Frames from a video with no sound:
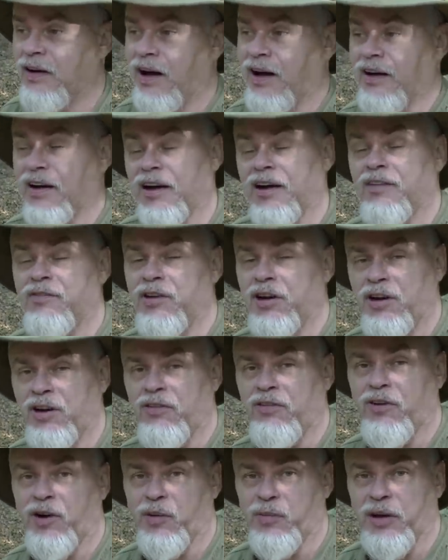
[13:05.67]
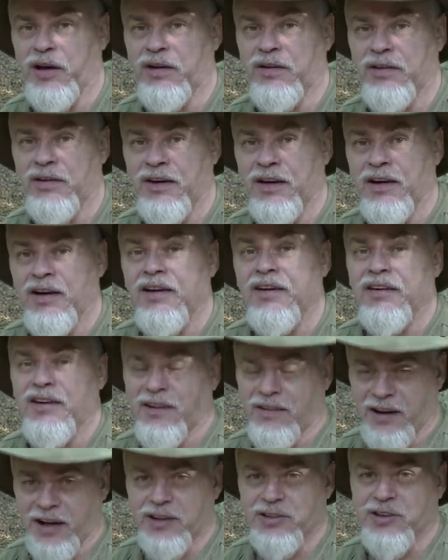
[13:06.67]
I'd love to hear from you.
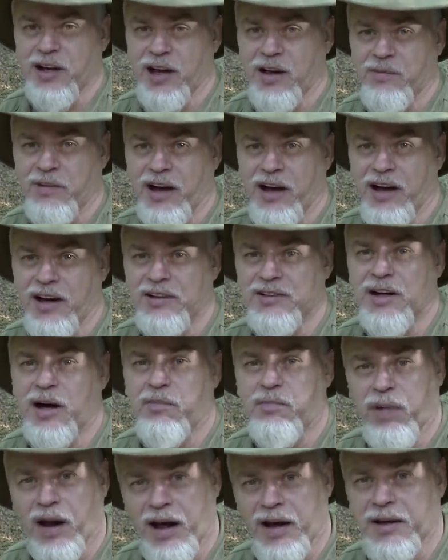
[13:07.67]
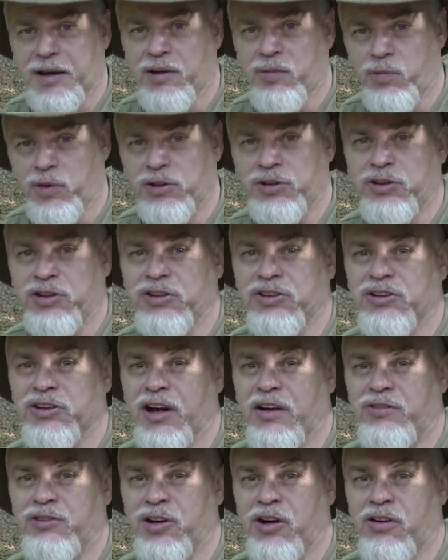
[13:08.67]
Till next time, guys, I'm Blackie wishing you
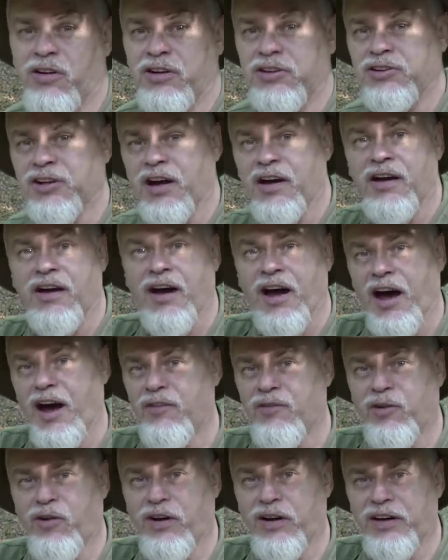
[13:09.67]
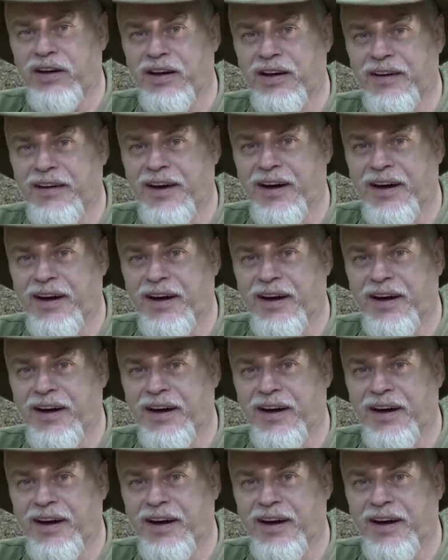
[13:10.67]
safe journeys. Have a great day,